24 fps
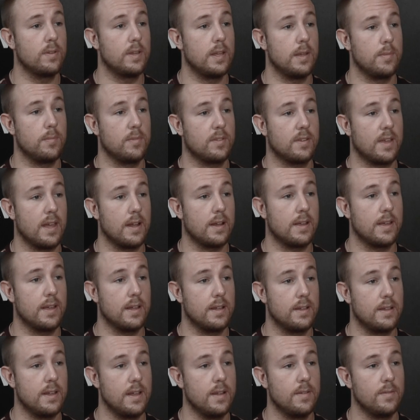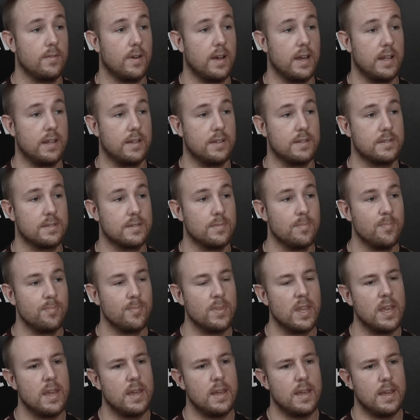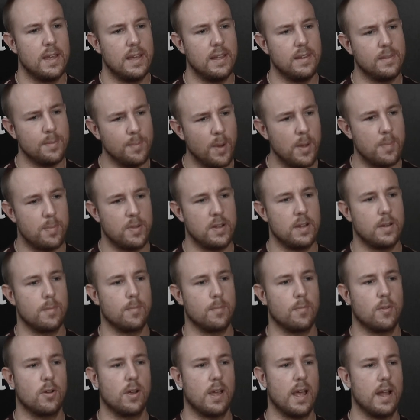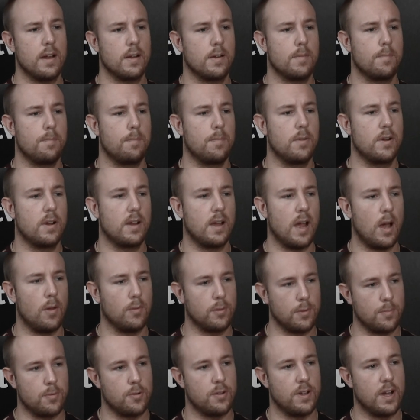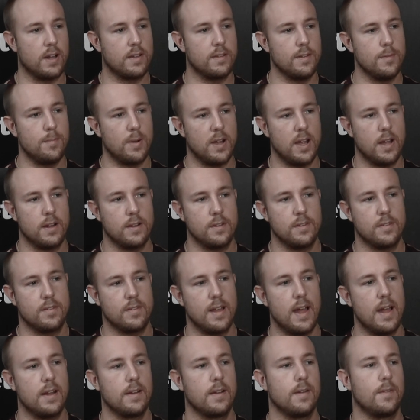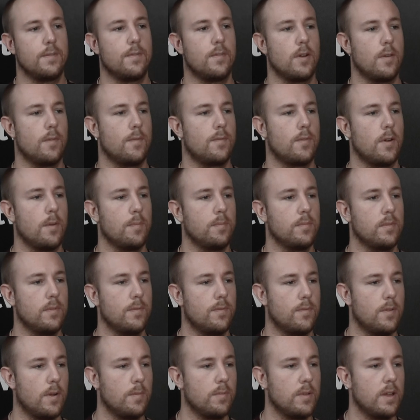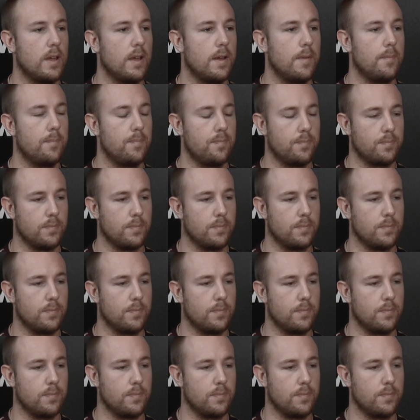teams can't get an invite is, in my opinion, kind of counterproductive. But I understand it from the